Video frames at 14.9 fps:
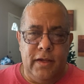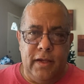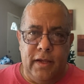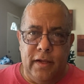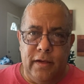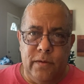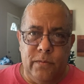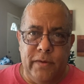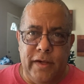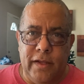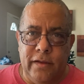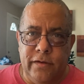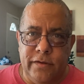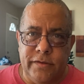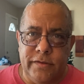And the way it
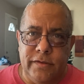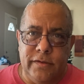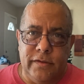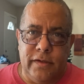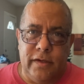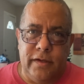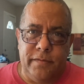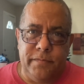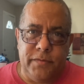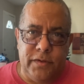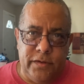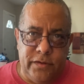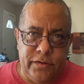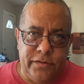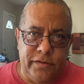looks is the
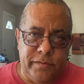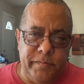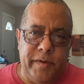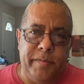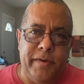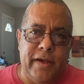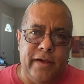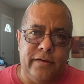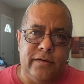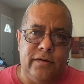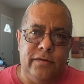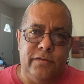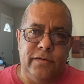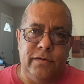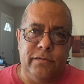nurses may be asking
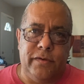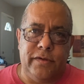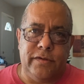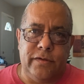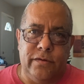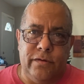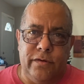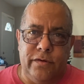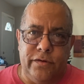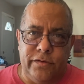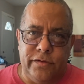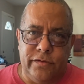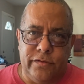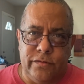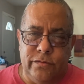her if she wants to go to
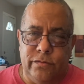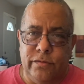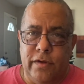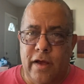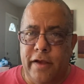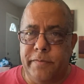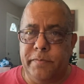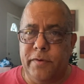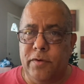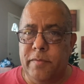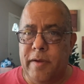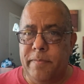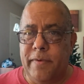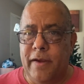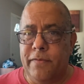nursing school. The hospital
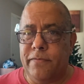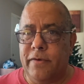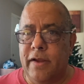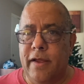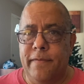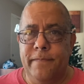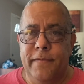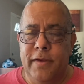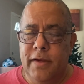may pay for that.